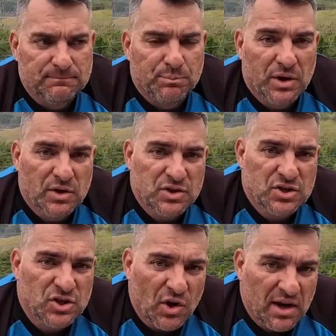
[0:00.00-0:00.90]
Because you're
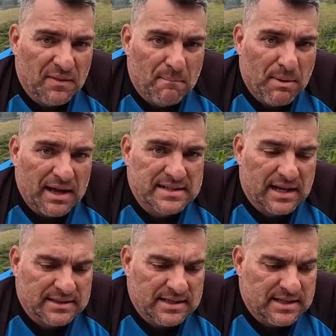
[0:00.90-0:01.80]
soaking the baits, I
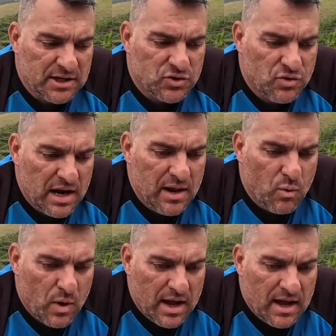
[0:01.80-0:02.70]
think that's really
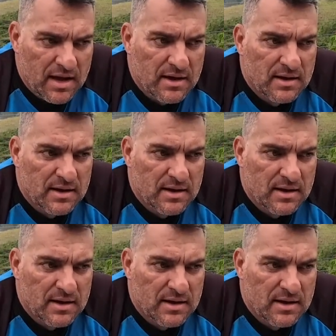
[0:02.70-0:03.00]
where